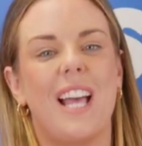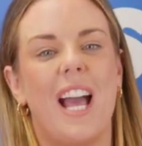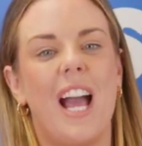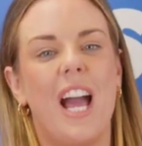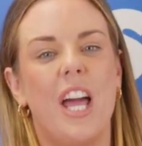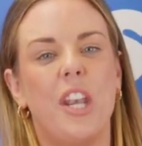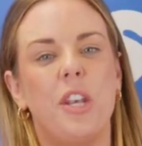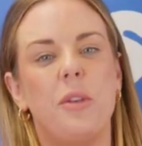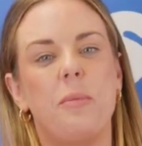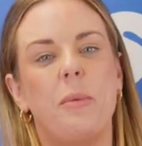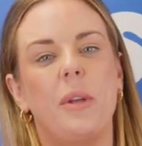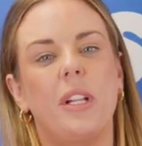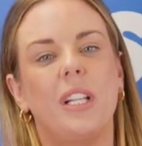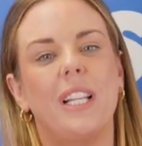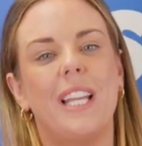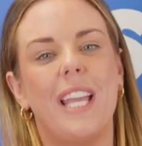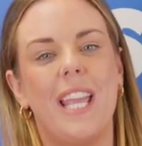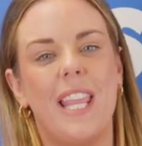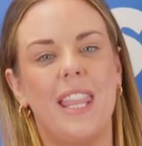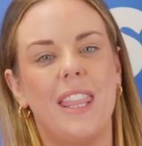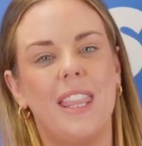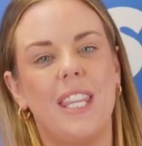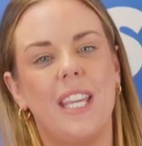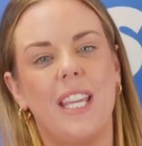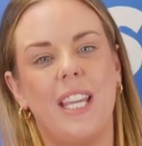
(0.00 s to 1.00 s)
are hand-built
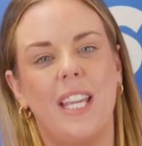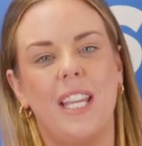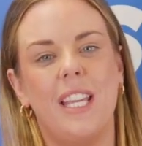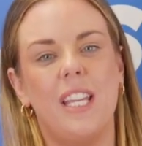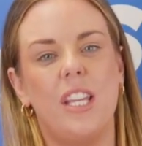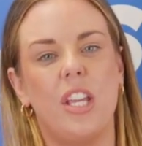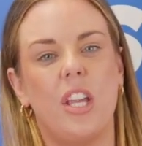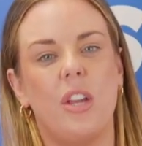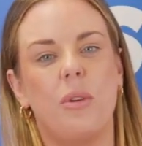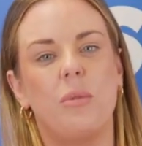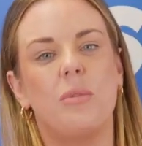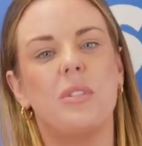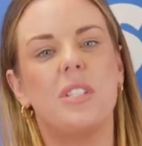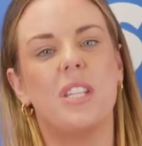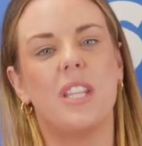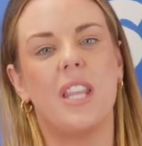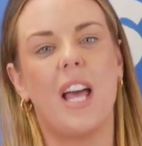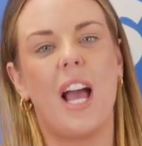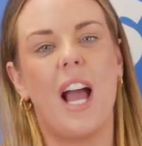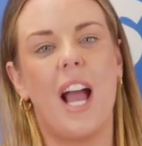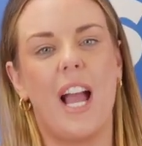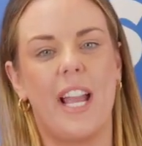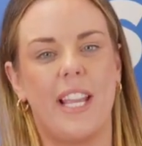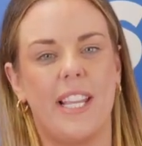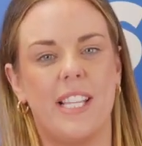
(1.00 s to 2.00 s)
in the EU to
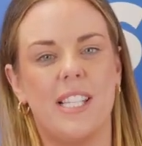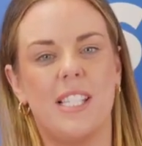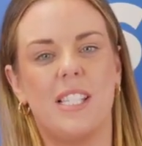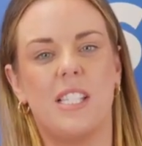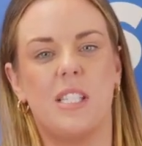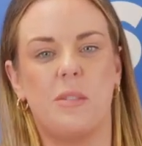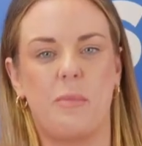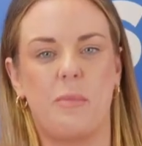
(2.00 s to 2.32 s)
the highest